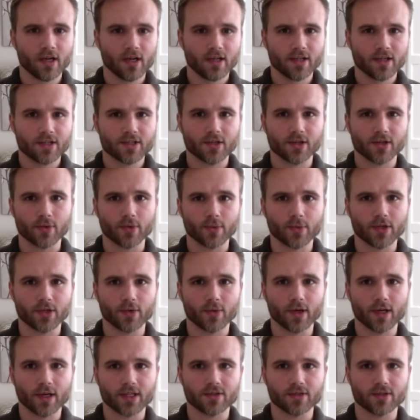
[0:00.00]
It's going to
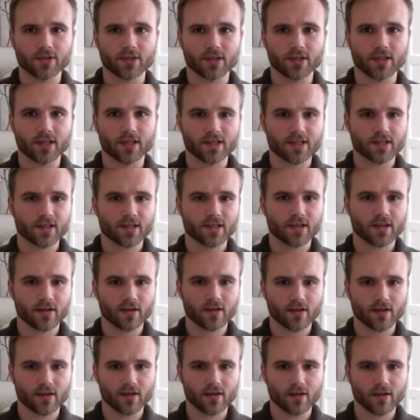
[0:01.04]
redirect you to this,
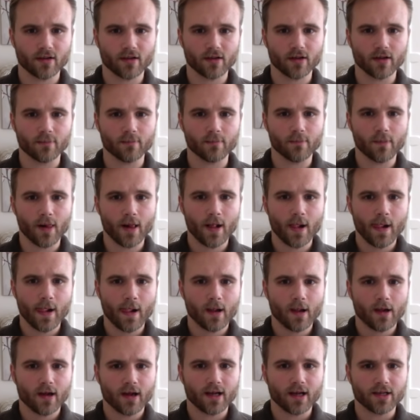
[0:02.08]
and
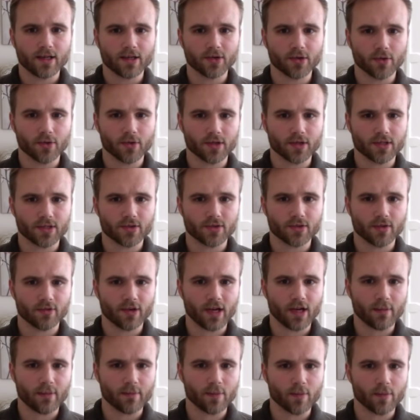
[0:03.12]
you have an
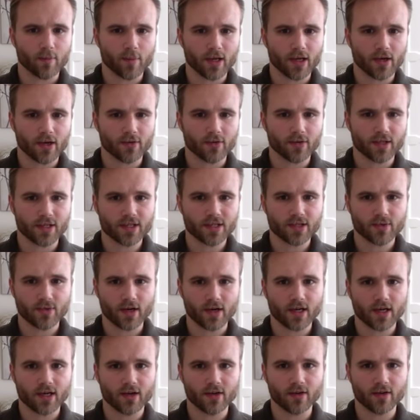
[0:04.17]
admin panel. This
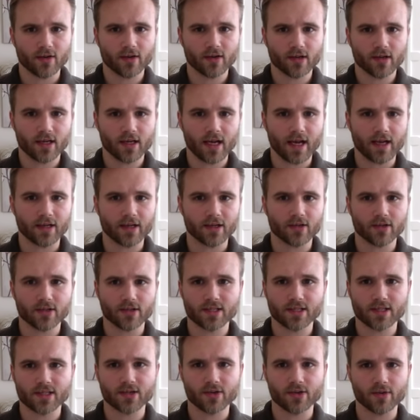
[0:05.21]
right here, this
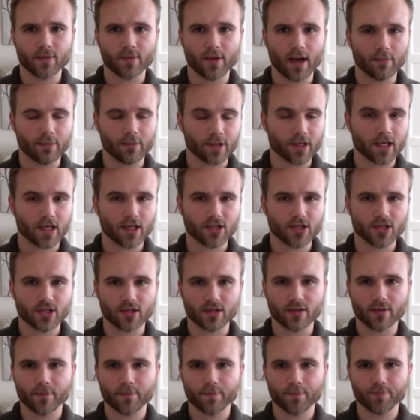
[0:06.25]
is your
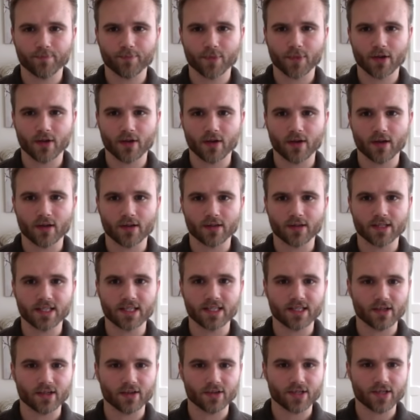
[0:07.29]
application
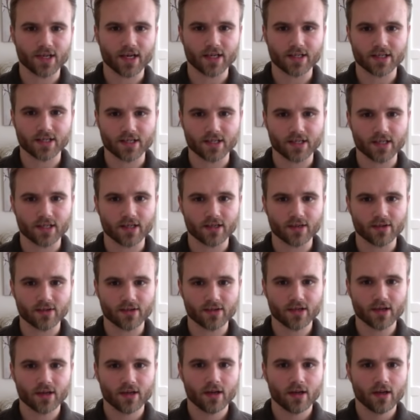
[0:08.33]
details, access details.
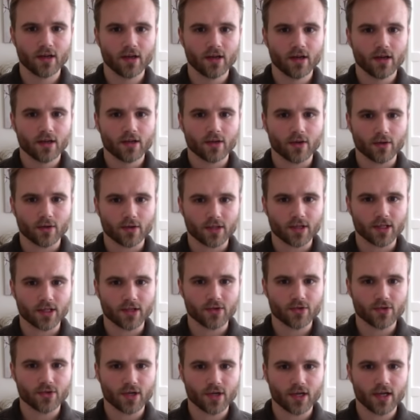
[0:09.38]
Go into the
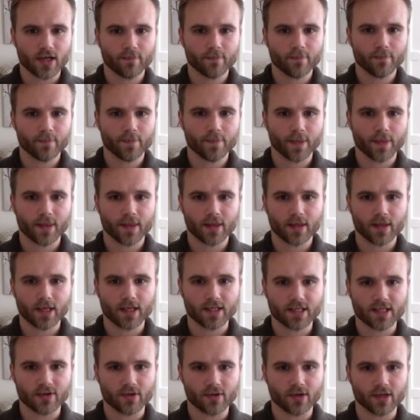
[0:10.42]
username.
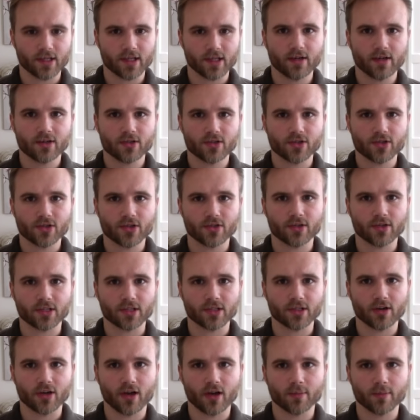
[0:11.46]
That's it right there. Just click to
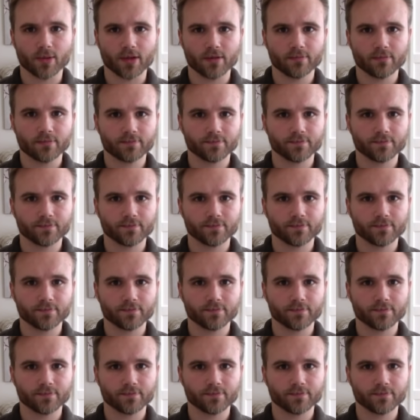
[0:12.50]
copy,